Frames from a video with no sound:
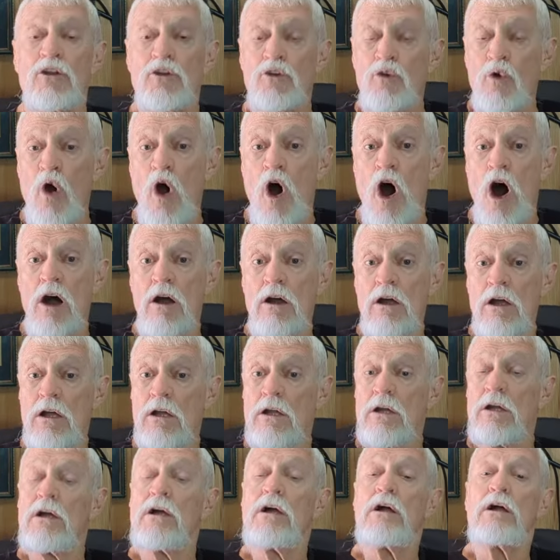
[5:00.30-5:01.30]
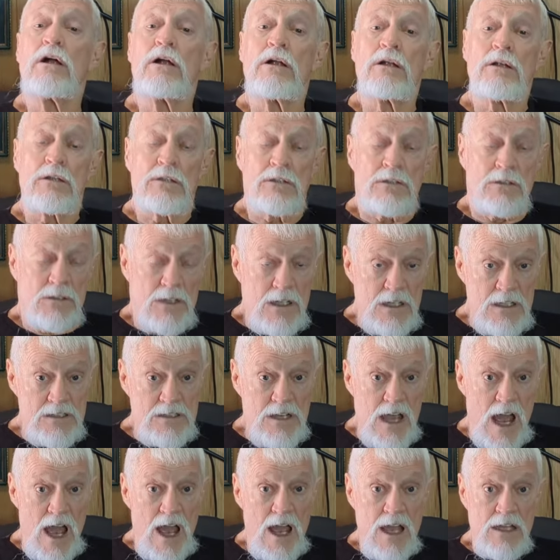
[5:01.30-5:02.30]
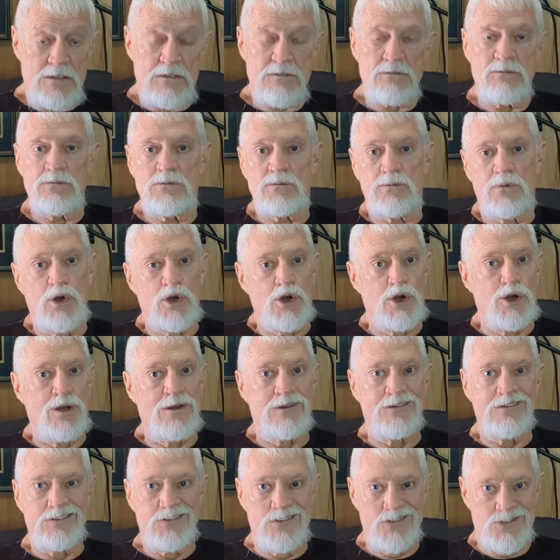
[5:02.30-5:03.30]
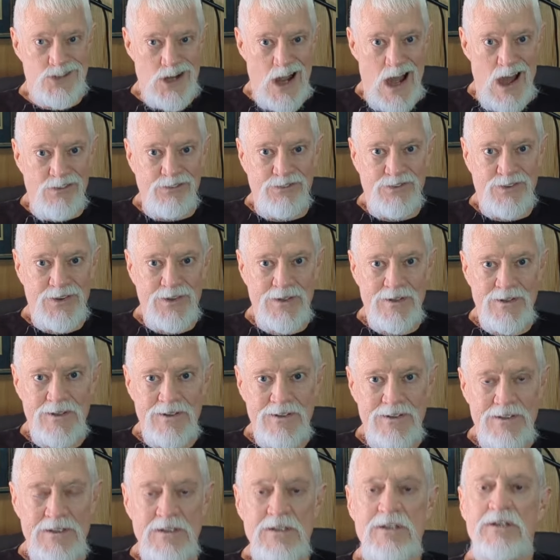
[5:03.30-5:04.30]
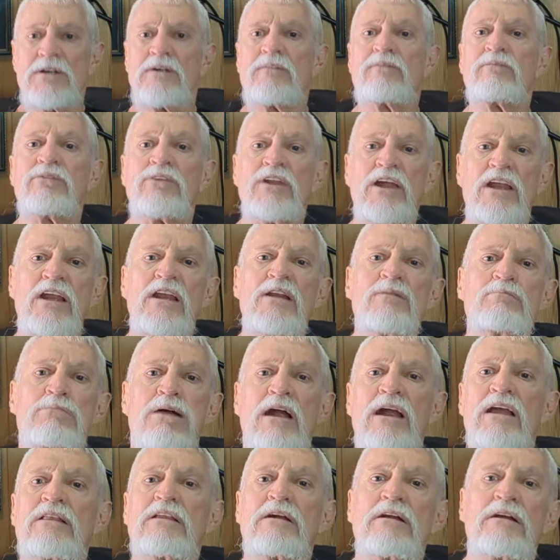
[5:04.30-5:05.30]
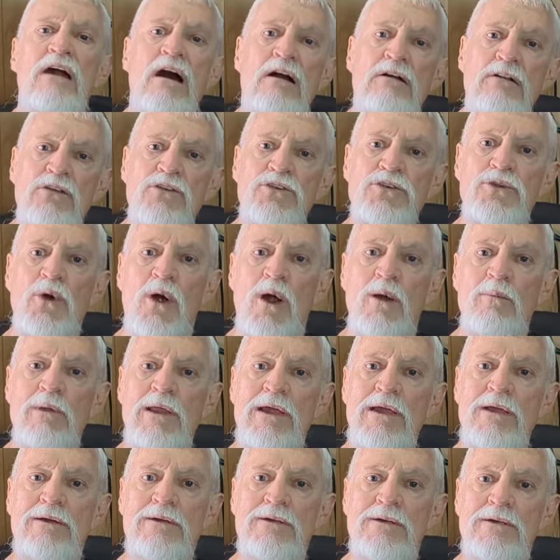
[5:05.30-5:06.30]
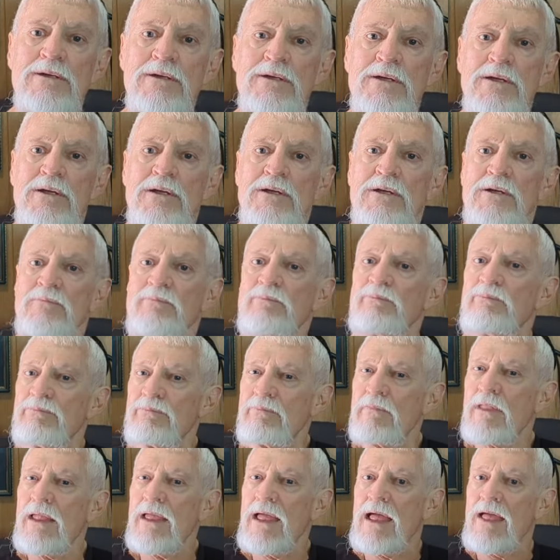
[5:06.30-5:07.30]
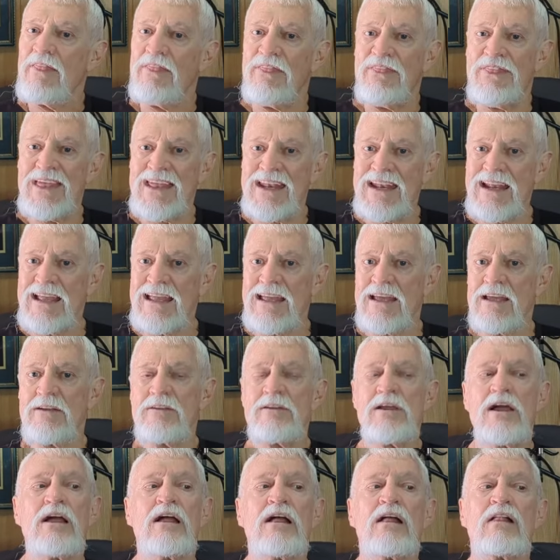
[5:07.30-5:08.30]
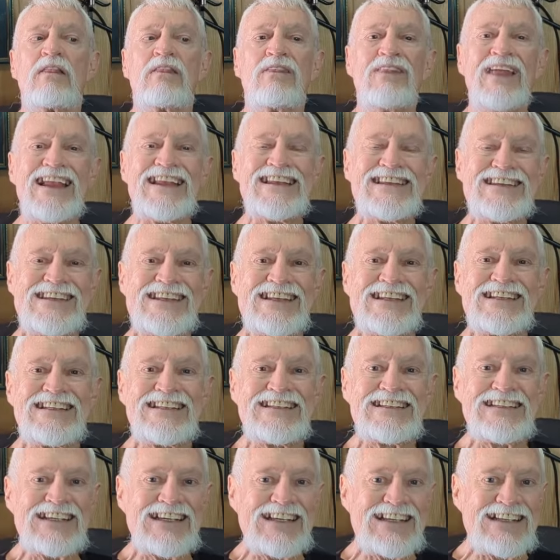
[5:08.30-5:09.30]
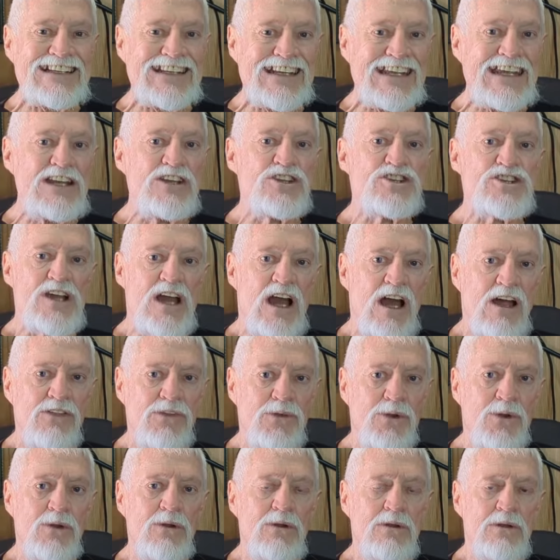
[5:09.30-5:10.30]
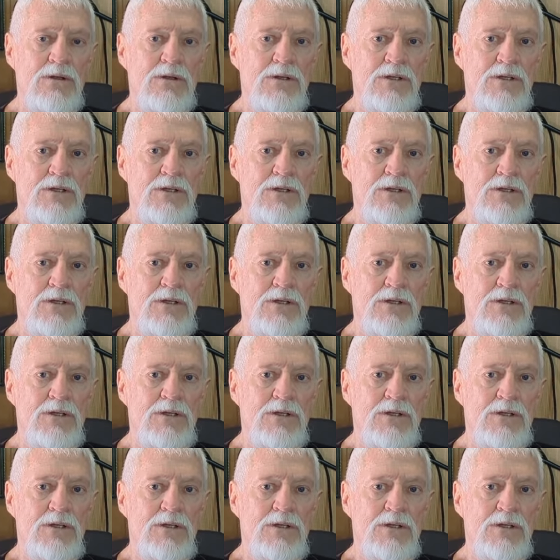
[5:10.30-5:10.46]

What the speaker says: a draw. These guys were tough. They didn't break their knuckles normally. And then again, they didn't hit each other